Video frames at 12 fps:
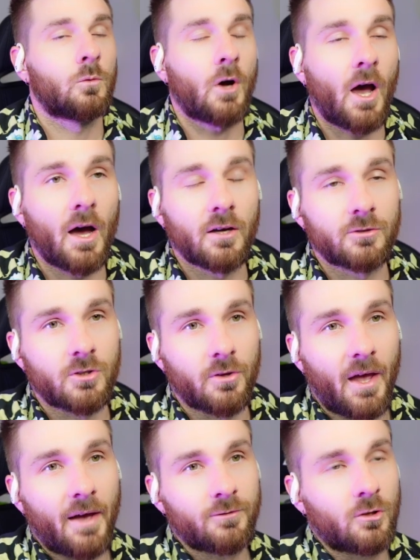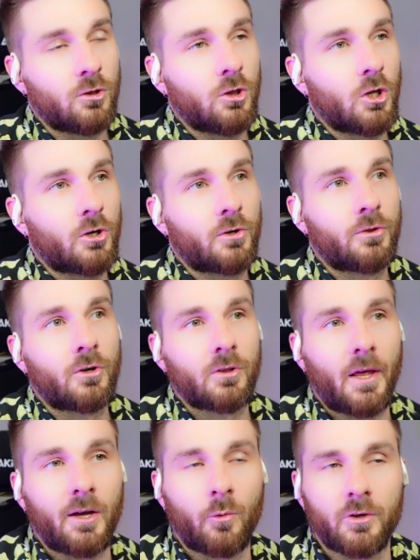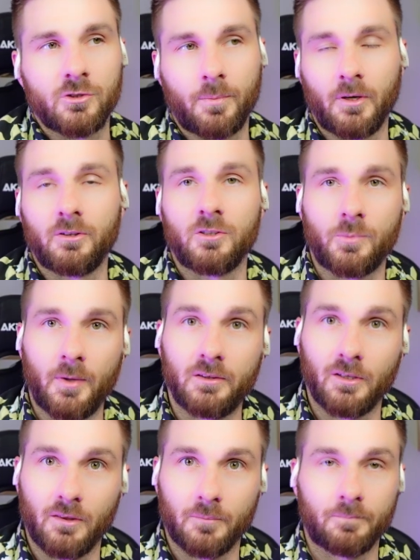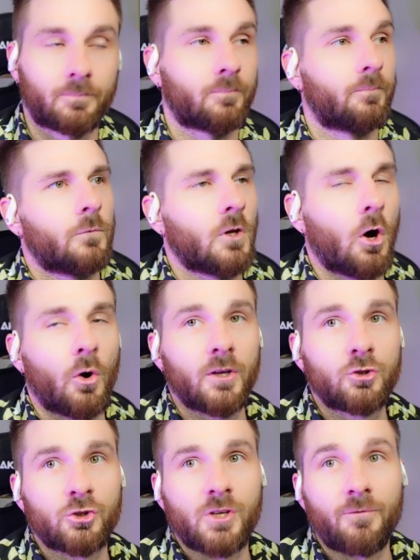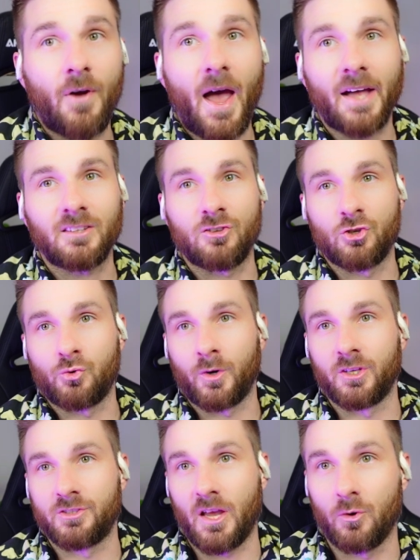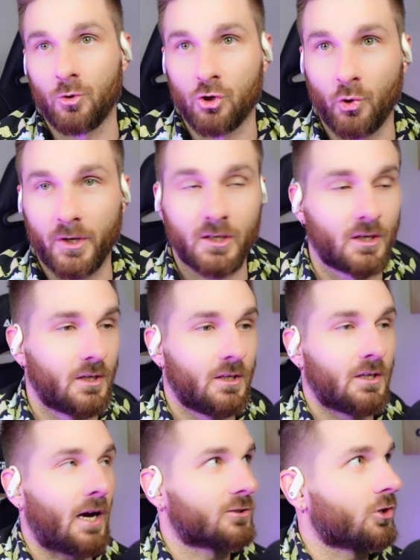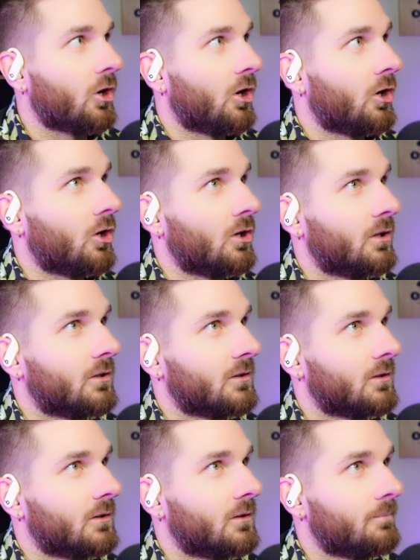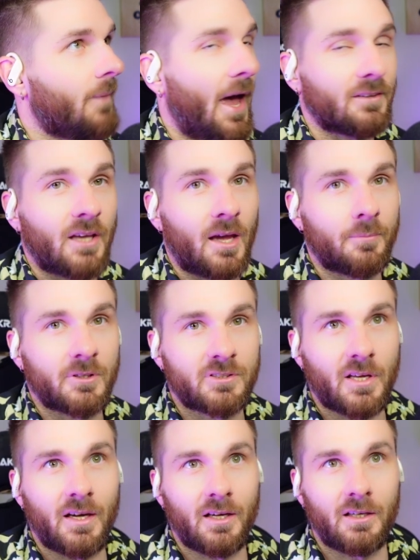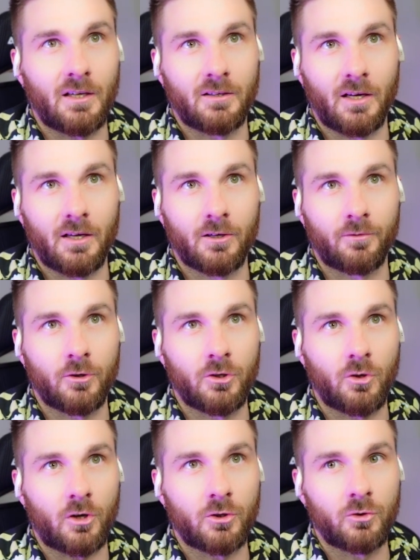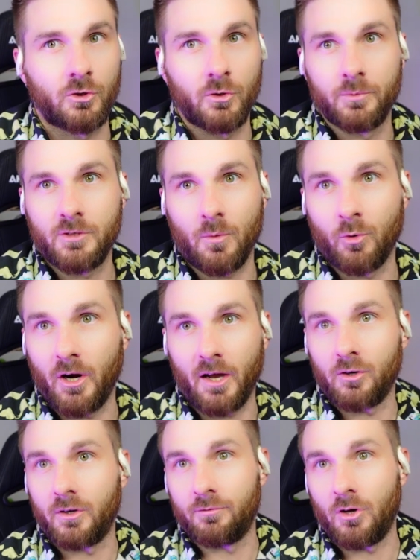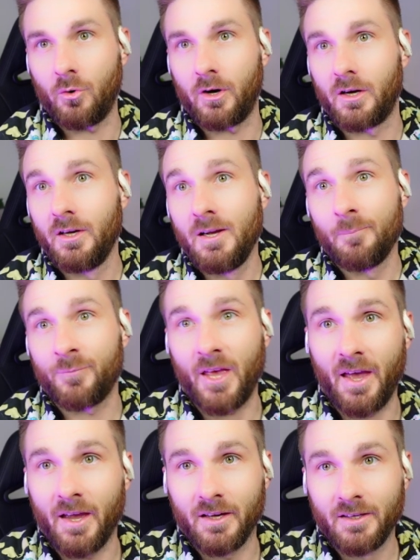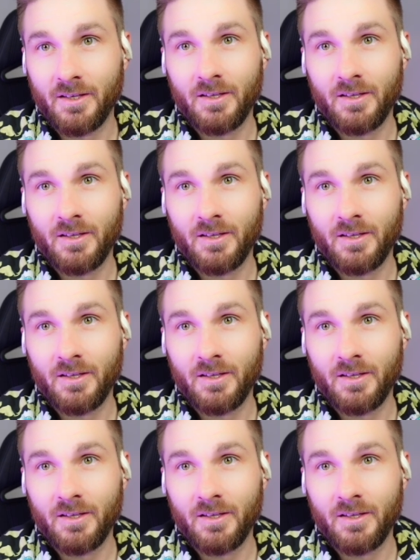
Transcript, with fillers: Wow, so they have to learn their language to be able to speak to them. You know, interesting fact I just want to say real quick. I saw Matt Damon say in an interview on YouTube somewhere, I don't even know where, that